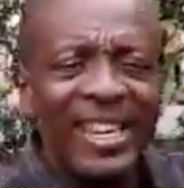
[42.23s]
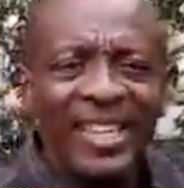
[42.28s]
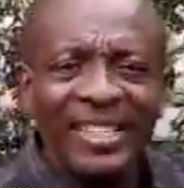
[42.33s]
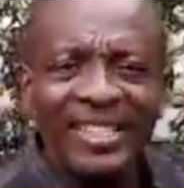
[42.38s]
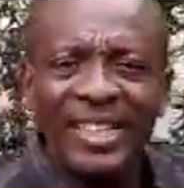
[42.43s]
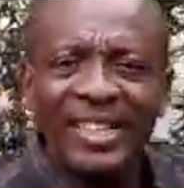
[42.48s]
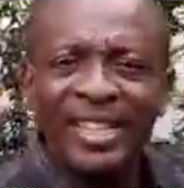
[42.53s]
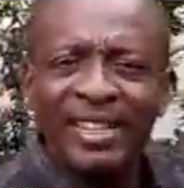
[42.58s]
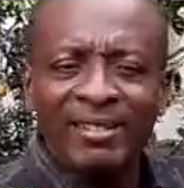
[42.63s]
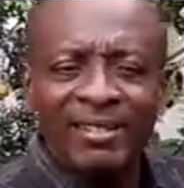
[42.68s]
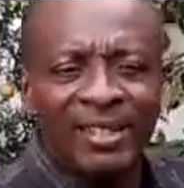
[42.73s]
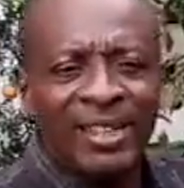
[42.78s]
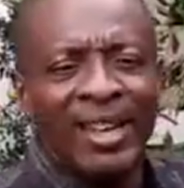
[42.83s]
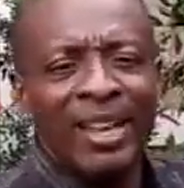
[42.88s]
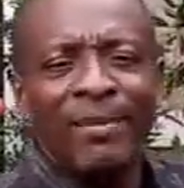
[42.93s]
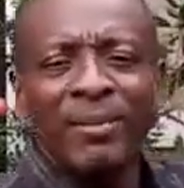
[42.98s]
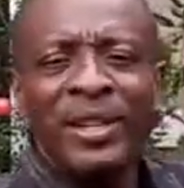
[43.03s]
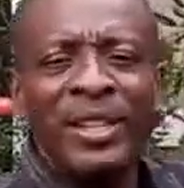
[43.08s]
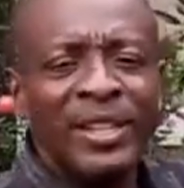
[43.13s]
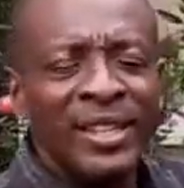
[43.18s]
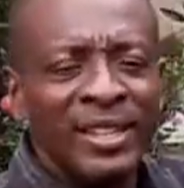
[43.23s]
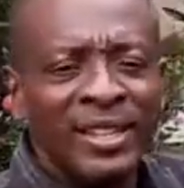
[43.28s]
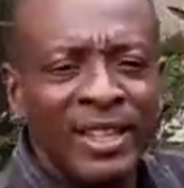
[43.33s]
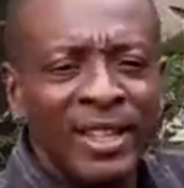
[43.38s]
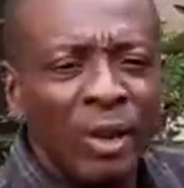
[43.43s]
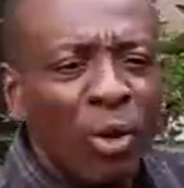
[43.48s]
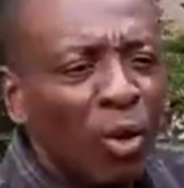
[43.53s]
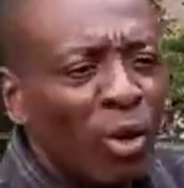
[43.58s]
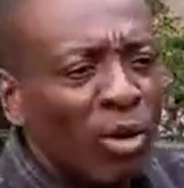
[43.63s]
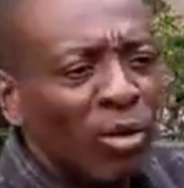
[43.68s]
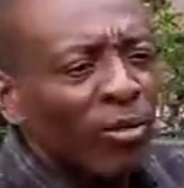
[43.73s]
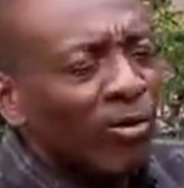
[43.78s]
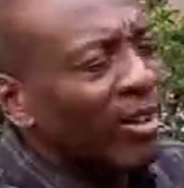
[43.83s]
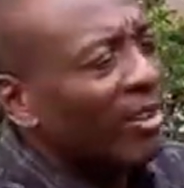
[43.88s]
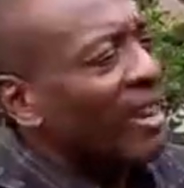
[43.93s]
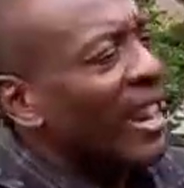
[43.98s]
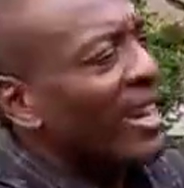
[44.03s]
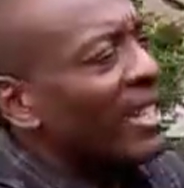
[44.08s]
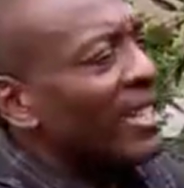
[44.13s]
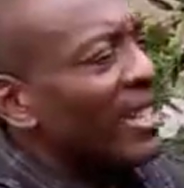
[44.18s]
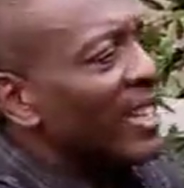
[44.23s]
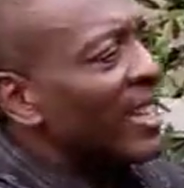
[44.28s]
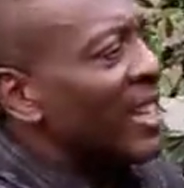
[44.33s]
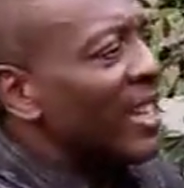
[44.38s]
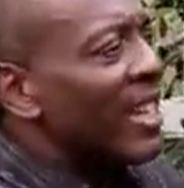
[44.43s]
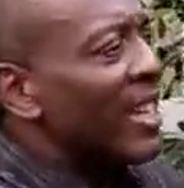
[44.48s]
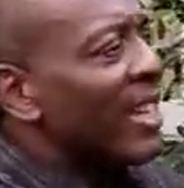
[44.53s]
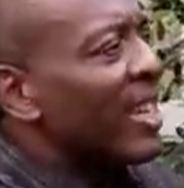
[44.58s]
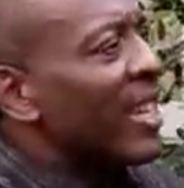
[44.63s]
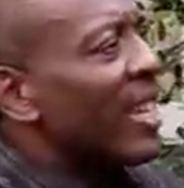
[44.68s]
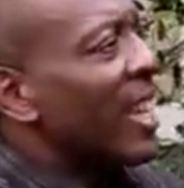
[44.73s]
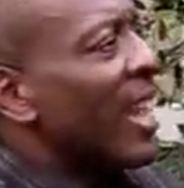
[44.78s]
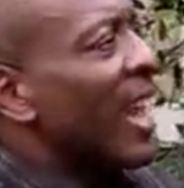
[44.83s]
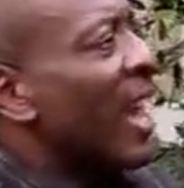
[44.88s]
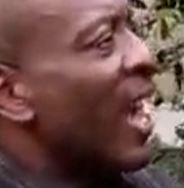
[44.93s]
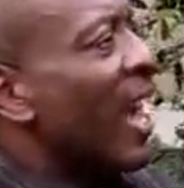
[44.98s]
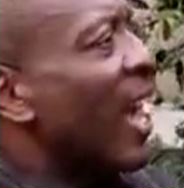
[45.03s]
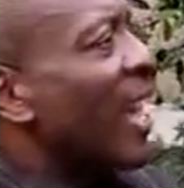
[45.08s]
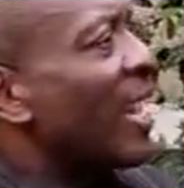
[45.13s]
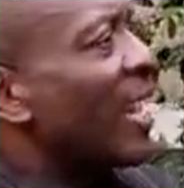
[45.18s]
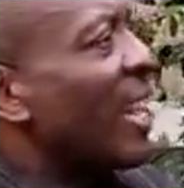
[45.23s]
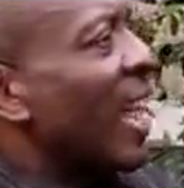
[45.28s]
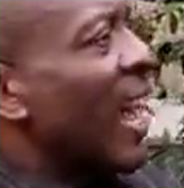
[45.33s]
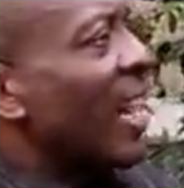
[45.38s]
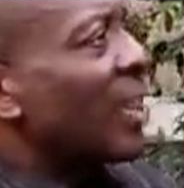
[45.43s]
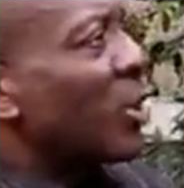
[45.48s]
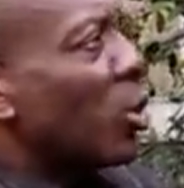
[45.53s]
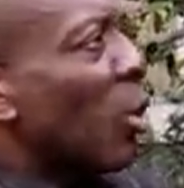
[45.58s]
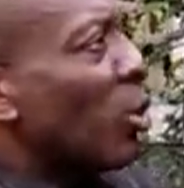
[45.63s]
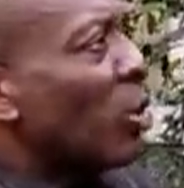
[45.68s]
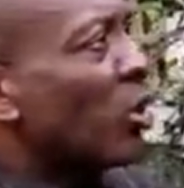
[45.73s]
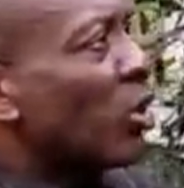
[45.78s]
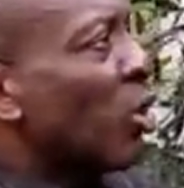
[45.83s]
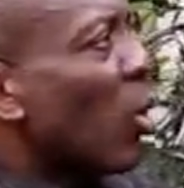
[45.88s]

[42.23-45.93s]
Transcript: it's a local variety. I don't